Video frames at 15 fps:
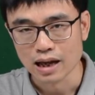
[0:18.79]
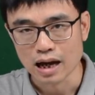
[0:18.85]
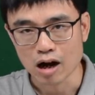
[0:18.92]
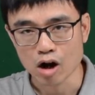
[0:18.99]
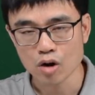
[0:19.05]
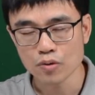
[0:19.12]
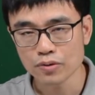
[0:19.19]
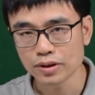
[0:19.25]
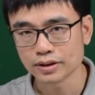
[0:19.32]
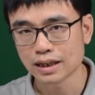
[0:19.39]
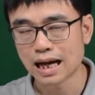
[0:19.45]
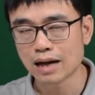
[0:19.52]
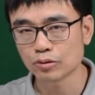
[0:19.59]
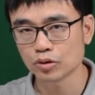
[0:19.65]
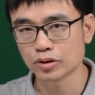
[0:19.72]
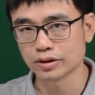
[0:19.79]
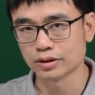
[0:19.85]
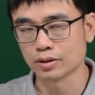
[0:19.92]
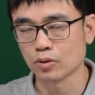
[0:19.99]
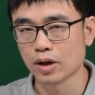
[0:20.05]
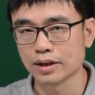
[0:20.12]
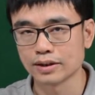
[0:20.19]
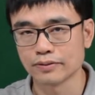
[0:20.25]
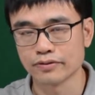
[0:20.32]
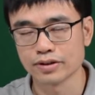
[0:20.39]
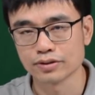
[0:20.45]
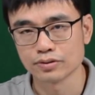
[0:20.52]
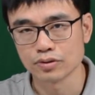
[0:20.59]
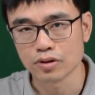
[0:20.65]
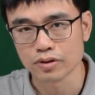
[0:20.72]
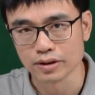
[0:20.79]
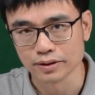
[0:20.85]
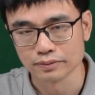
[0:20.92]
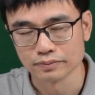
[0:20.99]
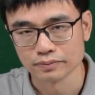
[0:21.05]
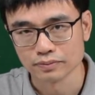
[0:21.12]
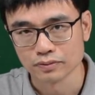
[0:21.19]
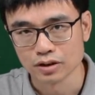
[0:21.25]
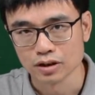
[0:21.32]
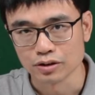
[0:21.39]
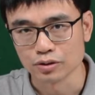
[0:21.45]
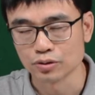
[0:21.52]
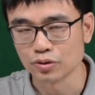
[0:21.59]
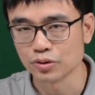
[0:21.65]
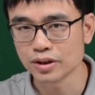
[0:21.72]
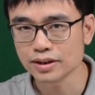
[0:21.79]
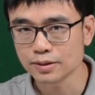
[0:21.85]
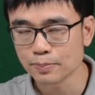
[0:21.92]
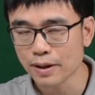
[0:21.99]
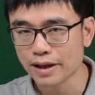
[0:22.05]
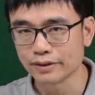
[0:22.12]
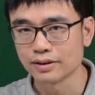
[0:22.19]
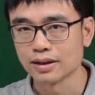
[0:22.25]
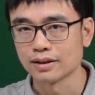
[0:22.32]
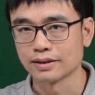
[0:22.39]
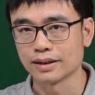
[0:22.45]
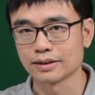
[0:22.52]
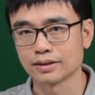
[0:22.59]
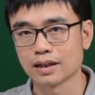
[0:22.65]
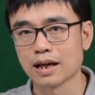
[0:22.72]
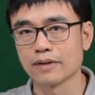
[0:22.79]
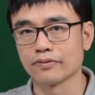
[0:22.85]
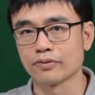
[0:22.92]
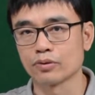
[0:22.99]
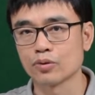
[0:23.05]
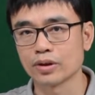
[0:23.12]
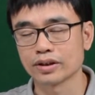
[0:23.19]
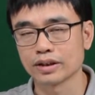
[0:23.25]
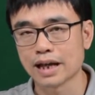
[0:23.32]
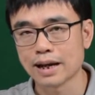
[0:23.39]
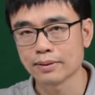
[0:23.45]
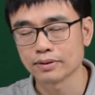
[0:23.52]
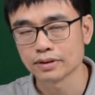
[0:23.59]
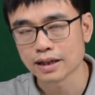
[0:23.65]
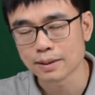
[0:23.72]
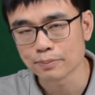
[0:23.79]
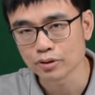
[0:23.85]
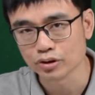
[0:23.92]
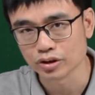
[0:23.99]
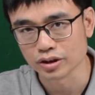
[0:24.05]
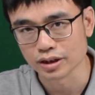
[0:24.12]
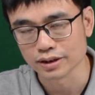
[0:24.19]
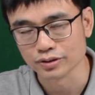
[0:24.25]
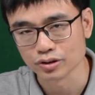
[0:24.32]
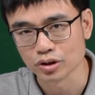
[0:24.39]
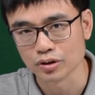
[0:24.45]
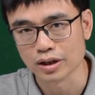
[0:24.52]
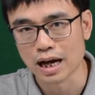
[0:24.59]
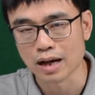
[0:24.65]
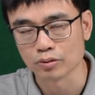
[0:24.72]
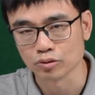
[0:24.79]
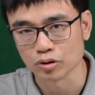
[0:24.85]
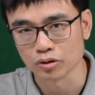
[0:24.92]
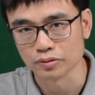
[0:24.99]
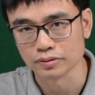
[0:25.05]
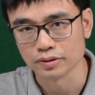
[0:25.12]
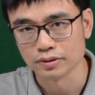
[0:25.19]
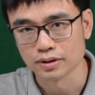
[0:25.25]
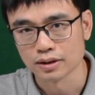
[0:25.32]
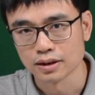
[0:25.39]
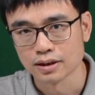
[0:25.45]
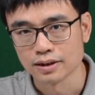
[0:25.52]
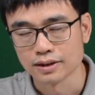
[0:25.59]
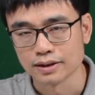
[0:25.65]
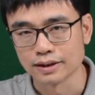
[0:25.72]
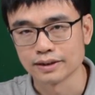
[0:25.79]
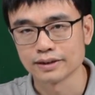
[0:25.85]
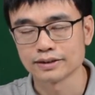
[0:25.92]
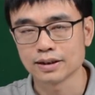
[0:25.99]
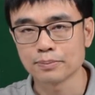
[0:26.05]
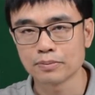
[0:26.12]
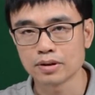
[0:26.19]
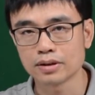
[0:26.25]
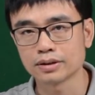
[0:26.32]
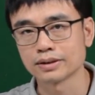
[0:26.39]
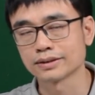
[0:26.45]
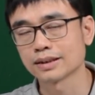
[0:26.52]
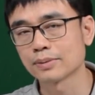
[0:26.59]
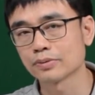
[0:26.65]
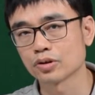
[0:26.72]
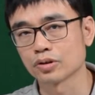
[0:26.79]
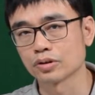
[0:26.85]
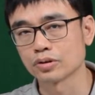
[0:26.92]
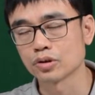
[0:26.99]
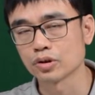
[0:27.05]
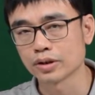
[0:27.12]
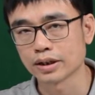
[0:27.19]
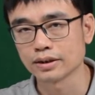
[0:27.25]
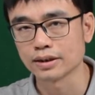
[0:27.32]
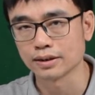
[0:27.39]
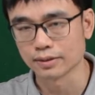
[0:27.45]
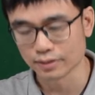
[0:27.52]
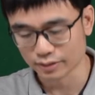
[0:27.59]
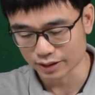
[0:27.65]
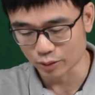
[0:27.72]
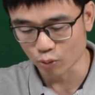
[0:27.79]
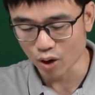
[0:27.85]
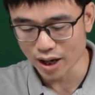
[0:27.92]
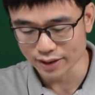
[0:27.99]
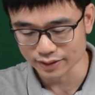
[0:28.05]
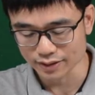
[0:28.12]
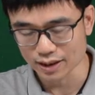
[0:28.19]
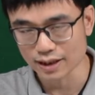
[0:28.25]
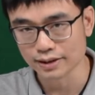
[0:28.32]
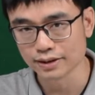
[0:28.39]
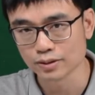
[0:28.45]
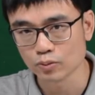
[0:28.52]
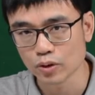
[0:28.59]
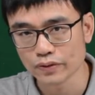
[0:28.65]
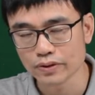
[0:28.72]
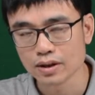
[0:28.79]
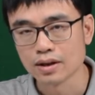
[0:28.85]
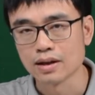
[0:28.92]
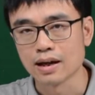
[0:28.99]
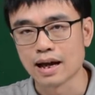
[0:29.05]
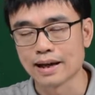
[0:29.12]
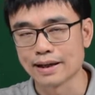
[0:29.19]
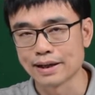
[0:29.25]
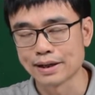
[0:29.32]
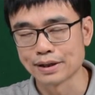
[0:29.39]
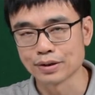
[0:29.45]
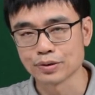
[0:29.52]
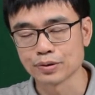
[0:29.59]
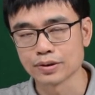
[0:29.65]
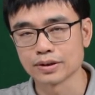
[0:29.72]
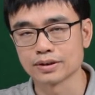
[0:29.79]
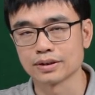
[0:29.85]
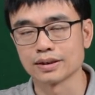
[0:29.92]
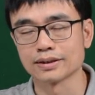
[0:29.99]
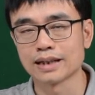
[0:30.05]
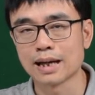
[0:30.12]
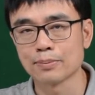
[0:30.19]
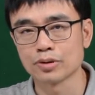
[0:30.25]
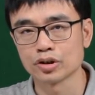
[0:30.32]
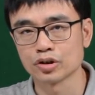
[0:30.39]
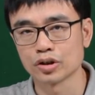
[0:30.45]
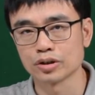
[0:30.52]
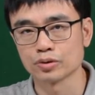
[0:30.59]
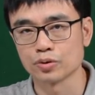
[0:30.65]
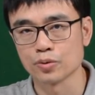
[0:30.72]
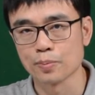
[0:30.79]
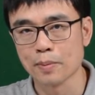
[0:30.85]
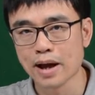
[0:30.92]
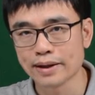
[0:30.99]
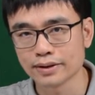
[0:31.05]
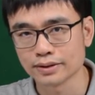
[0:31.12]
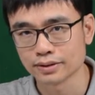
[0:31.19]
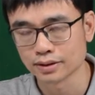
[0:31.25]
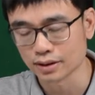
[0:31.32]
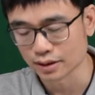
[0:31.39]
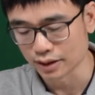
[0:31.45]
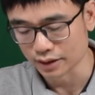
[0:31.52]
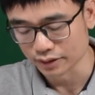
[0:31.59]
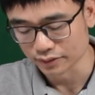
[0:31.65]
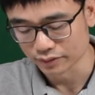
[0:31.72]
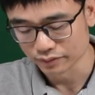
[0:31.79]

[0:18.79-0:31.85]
However, the outdoor is quite different story. You don't expect there's have quick te temperature control in outdoor in the summer, the sun could cooking the device like this one and increase the temperature dramatically.